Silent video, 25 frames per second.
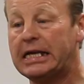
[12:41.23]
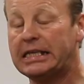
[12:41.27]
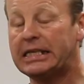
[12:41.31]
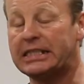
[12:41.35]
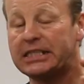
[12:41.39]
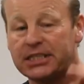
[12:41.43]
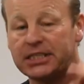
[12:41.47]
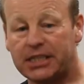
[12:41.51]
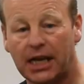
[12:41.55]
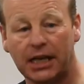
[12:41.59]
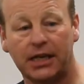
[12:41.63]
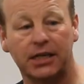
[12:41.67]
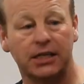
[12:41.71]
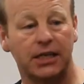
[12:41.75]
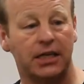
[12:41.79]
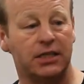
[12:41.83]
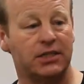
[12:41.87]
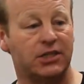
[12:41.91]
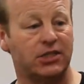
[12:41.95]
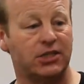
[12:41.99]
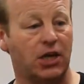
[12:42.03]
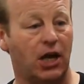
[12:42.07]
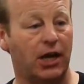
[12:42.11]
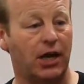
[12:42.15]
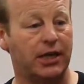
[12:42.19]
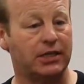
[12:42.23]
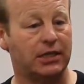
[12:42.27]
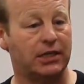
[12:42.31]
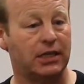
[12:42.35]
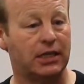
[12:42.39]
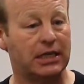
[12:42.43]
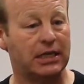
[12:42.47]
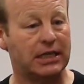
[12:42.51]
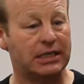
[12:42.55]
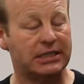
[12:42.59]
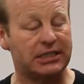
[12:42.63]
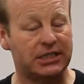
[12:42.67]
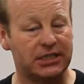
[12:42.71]
Second insight,
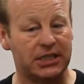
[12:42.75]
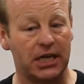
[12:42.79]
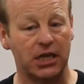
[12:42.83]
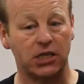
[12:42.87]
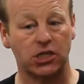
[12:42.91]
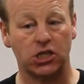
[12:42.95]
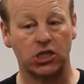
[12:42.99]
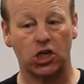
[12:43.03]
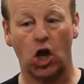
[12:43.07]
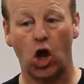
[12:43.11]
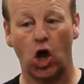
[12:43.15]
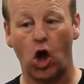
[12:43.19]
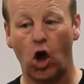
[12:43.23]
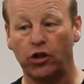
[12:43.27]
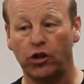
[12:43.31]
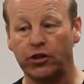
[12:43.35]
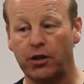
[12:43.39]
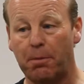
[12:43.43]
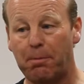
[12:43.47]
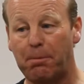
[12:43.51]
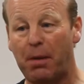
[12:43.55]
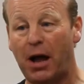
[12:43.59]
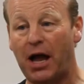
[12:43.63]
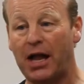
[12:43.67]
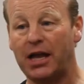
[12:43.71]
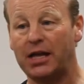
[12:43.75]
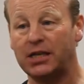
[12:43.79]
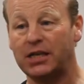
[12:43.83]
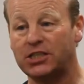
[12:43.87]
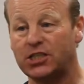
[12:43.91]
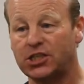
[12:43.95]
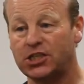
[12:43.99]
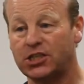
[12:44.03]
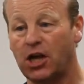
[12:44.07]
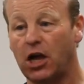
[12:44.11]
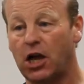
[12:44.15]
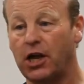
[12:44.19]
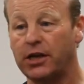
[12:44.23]
sit on the buyer's
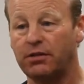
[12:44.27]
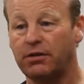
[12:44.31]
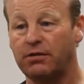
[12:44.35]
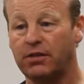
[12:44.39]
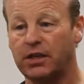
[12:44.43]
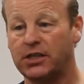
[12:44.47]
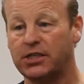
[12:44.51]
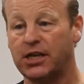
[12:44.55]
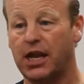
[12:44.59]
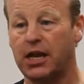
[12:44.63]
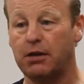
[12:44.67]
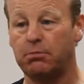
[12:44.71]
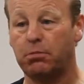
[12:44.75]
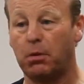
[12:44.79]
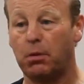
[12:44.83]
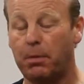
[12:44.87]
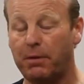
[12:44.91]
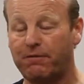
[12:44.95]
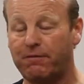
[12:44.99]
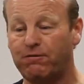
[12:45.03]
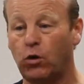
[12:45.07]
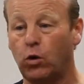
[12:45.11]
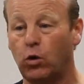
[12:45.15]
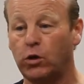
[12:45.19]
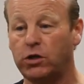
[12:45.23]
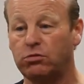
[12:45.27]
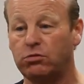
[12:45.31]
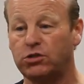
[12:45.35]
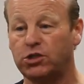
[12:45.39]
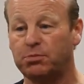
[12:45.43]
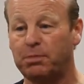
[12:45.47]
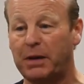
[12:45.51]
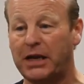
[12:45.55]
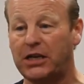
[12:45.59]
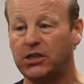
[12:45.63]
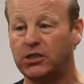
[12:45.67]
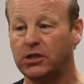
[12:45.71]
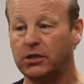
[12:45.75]
side of the table before you
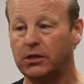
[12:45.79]
speak to